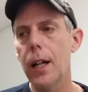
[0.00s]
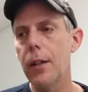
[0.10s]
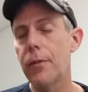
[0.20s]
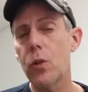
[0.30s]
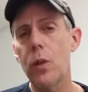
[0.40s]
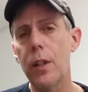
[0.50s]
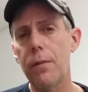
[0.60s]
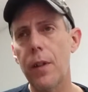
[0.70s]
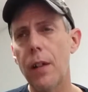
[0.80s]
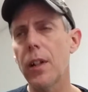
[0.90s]

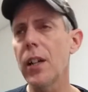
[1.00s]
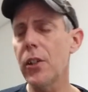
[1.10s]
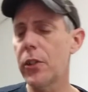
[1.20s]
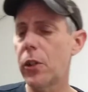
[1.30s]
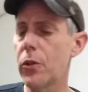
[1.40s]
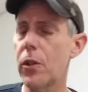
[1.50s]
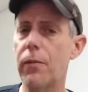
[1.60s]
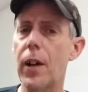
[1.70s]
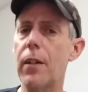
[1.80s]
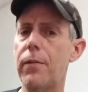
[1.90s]
.25, or actually it's closer to
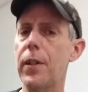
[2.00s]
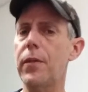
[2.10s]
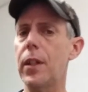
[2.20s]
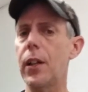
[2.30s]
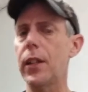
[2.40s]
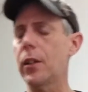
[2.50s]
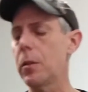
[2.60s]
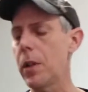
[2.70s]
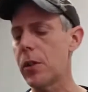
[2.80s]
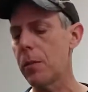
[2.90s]
550, I think, on the
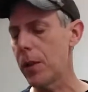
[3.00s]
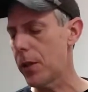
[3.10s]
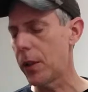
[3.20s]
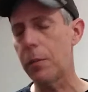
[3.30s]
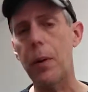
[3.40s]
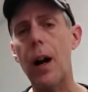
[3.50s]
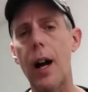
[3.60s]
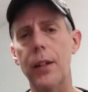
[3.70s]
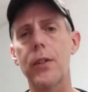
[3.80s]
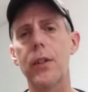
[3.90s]
measurements on the
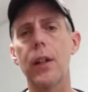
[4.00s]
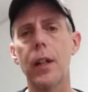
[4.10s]
pots.